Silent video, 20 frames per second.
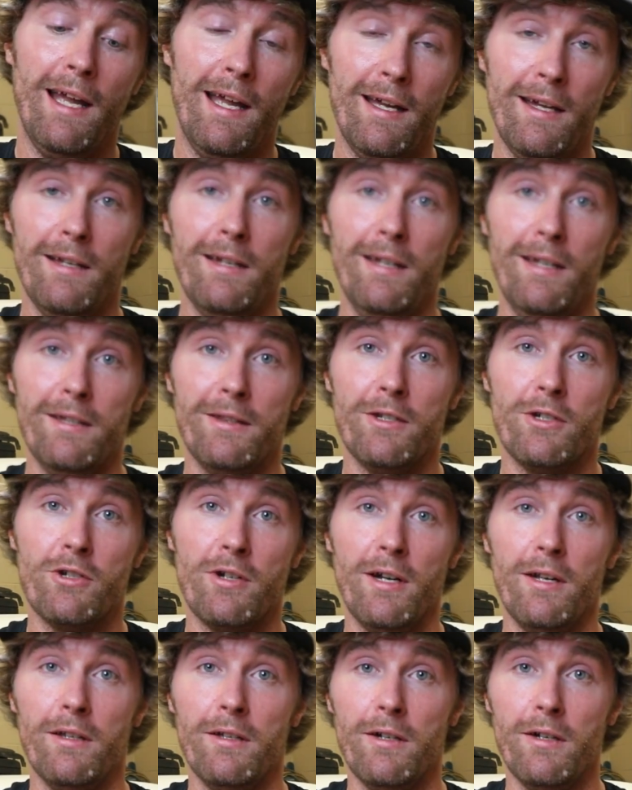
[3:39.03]
and hit the
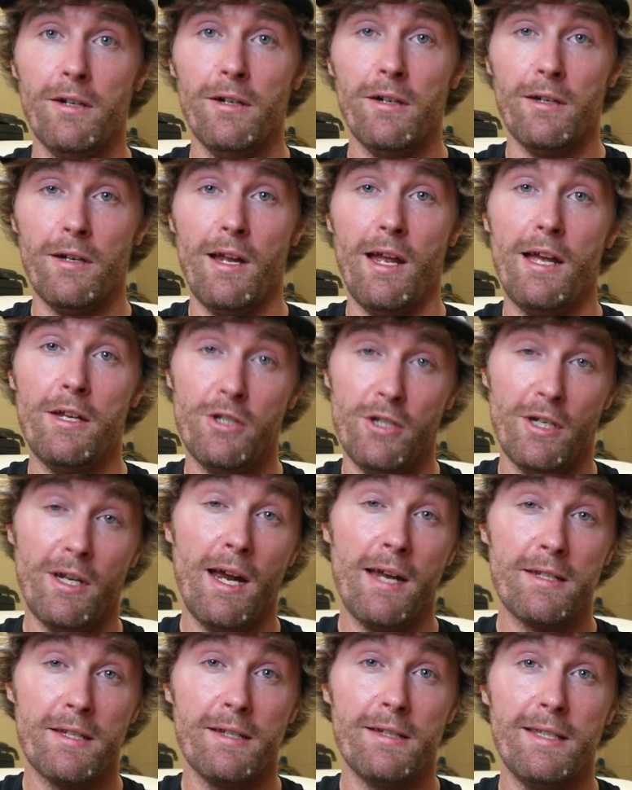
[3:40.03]
trailer, as you
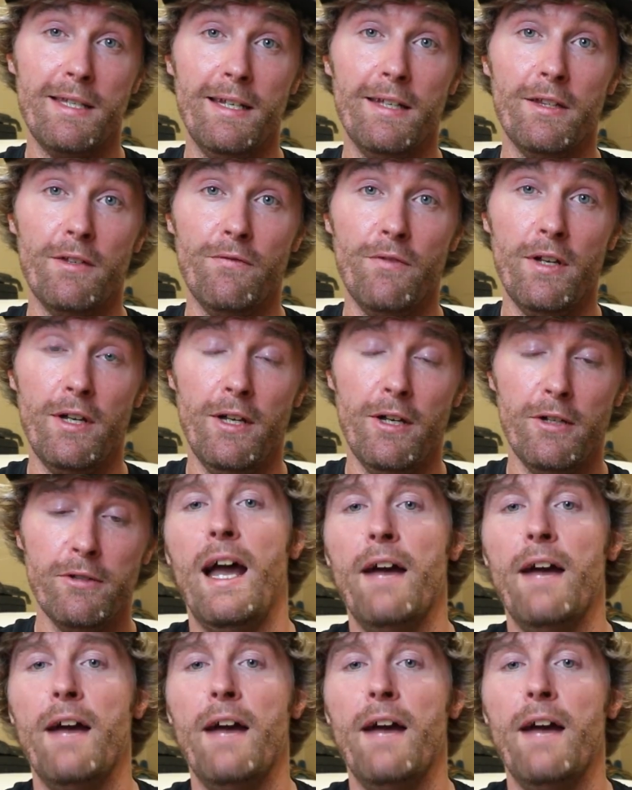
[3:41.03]
guys could see in the video.